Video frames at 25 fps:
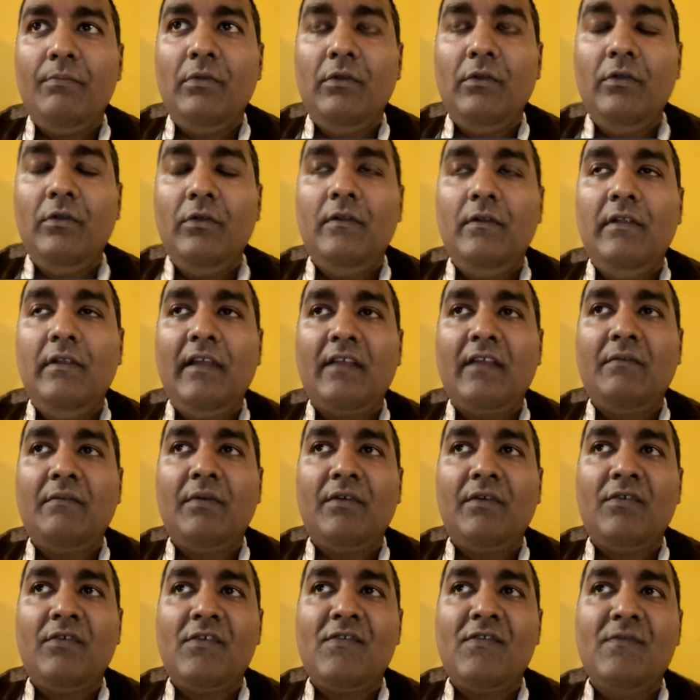the
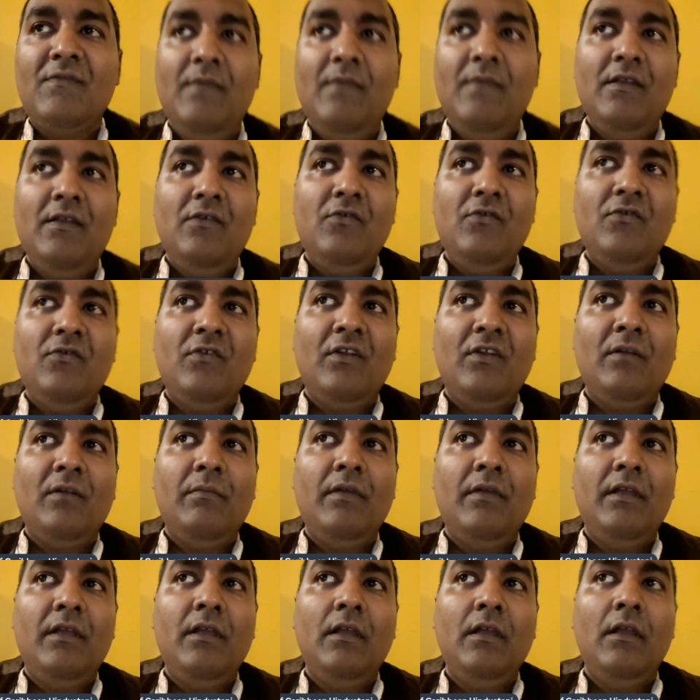expressions being used, it'll
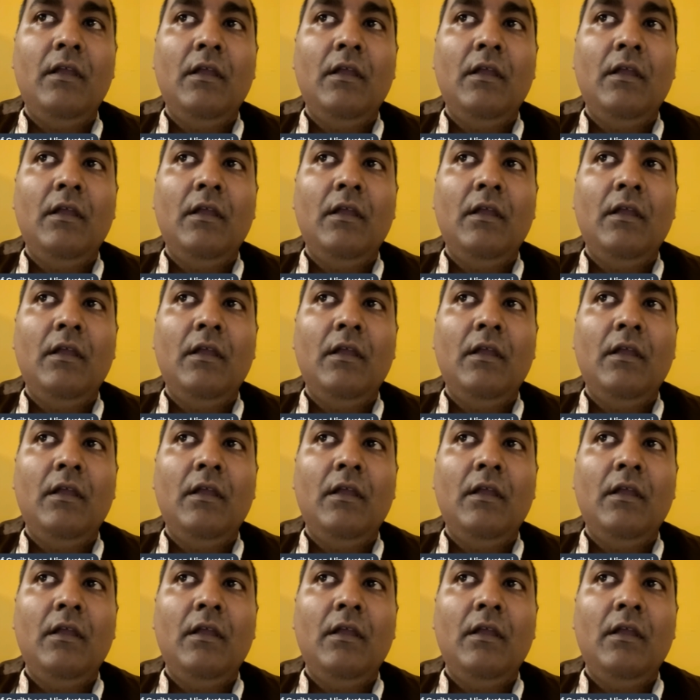be